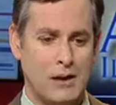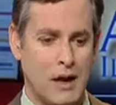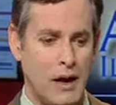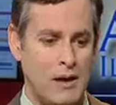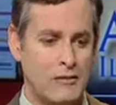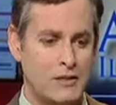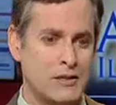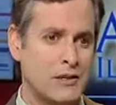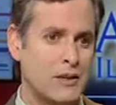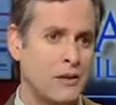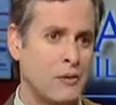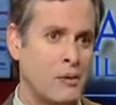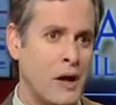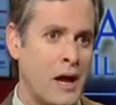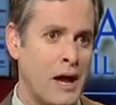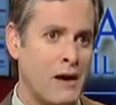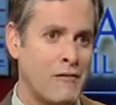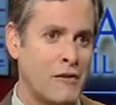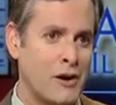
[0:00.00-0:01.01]
Obviously, we
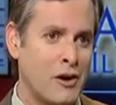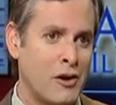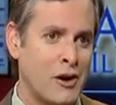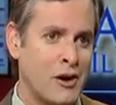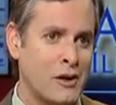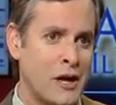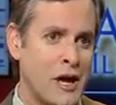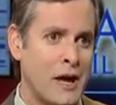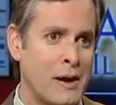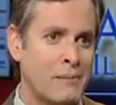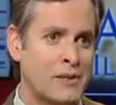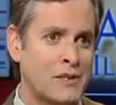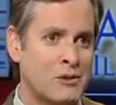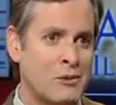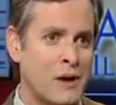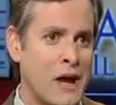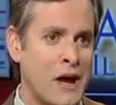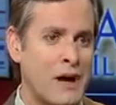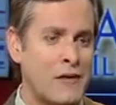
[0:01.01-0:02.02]
have here on
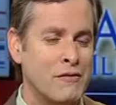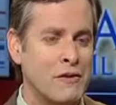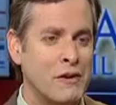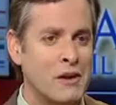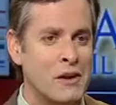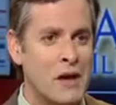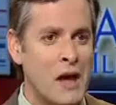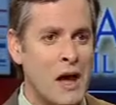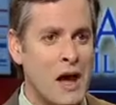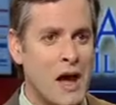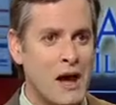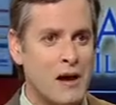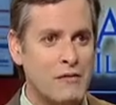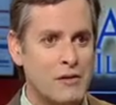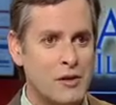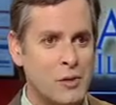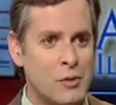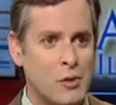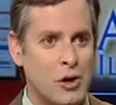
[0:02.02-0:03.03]
campus, we have
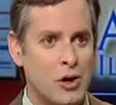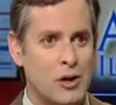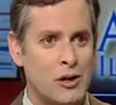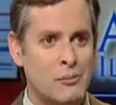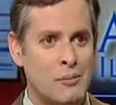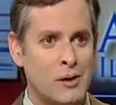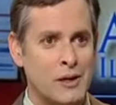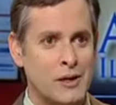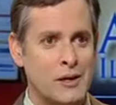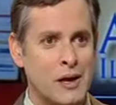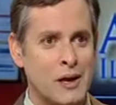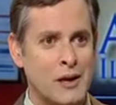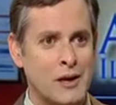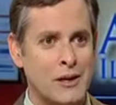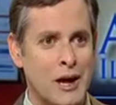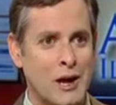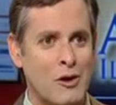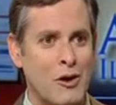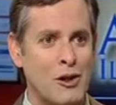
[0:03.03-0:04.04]
you all, but
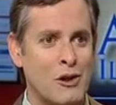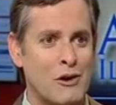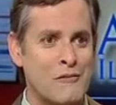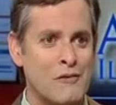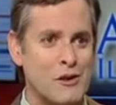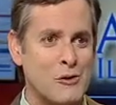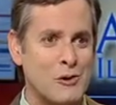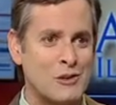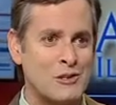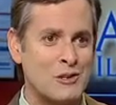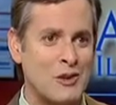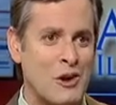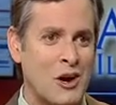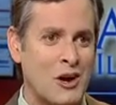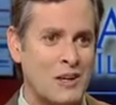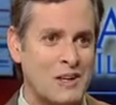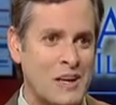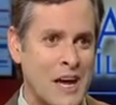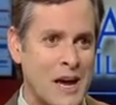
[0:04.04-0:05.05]
not all our viewers are
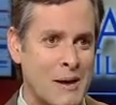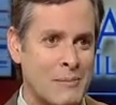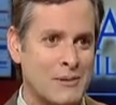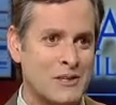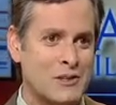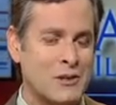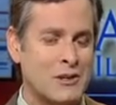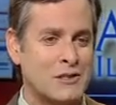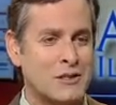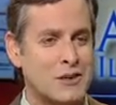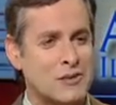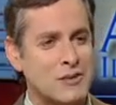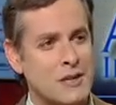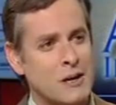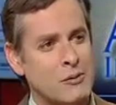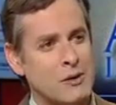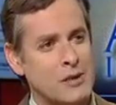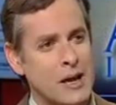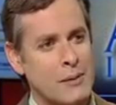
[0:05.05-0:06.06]
on campus. That's or
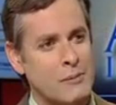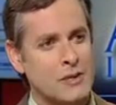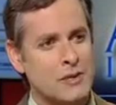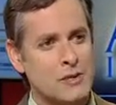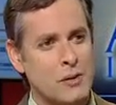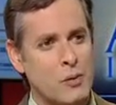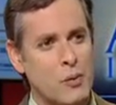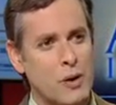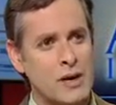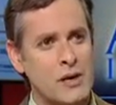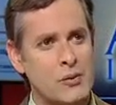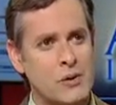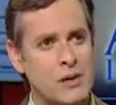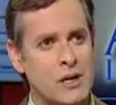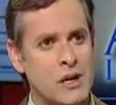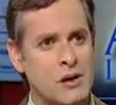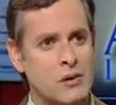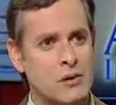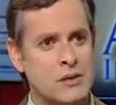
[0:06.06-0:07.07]
associated with campus. So when do
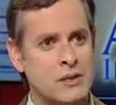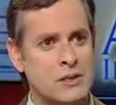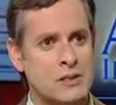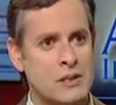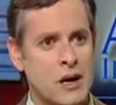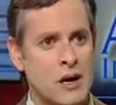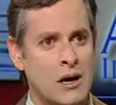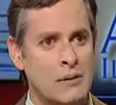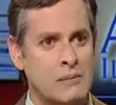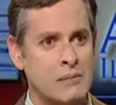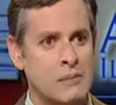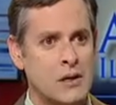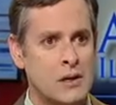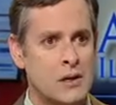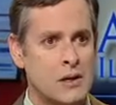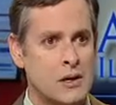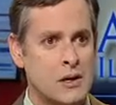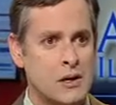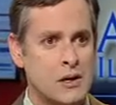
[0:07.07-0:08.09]
we know it's time
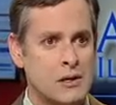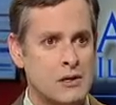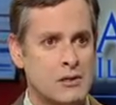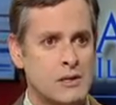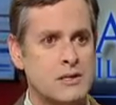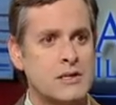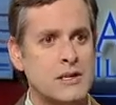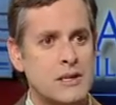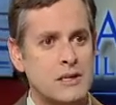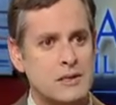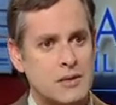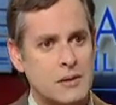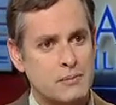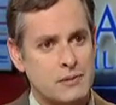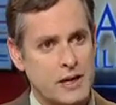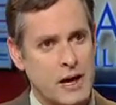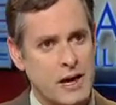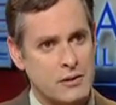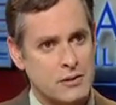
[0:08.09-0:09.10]
to seek some
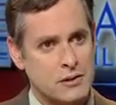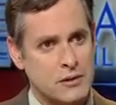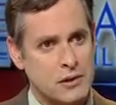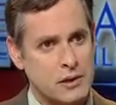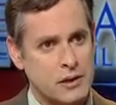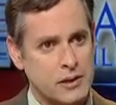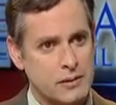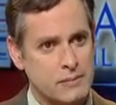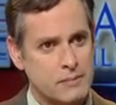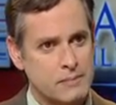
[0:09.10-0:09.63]
counseling?